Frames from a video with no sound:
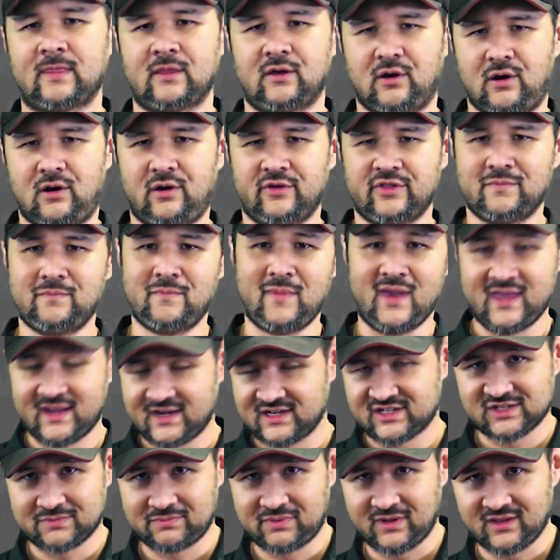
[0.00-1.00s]
All the
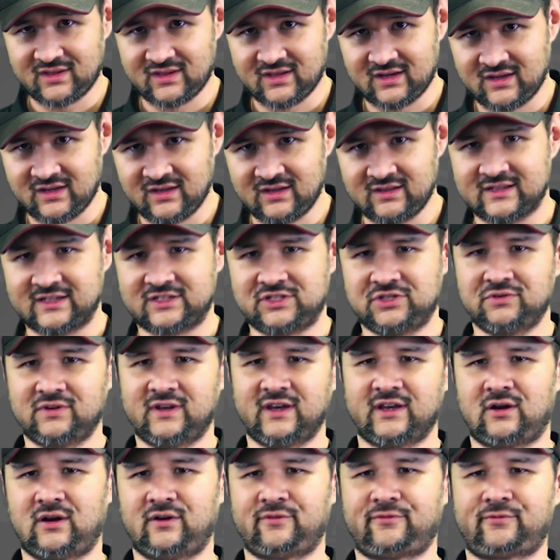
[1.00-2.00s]
manageability that you
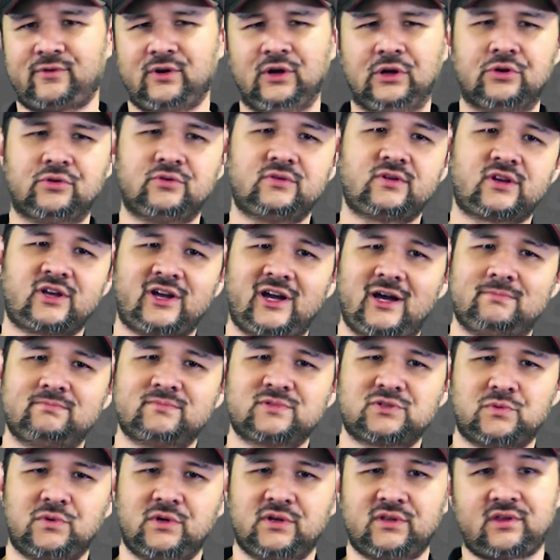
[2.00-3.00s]
get off-road
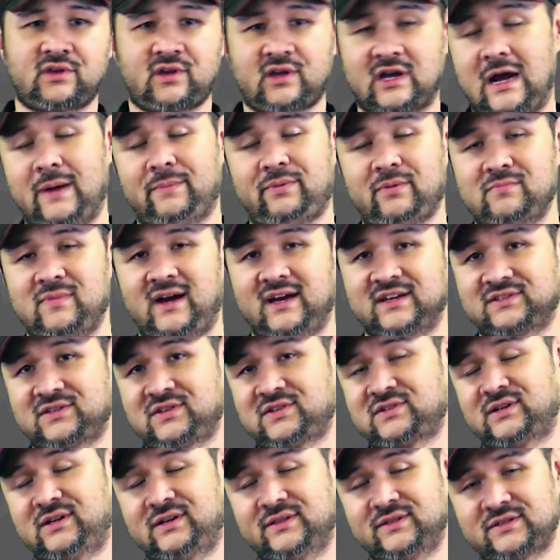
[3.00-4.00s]
comes with
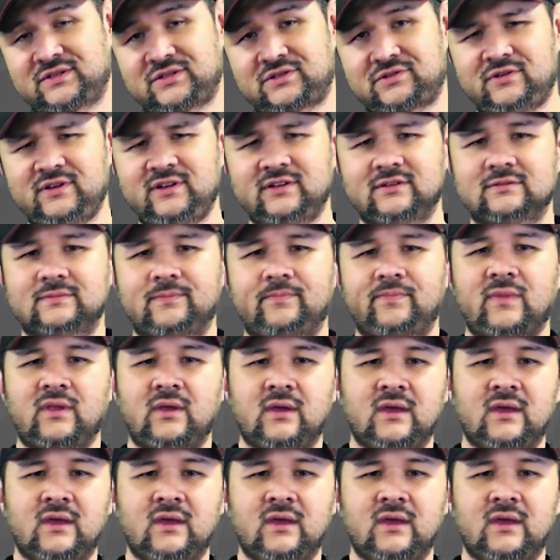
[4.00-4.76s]
compromises on the street.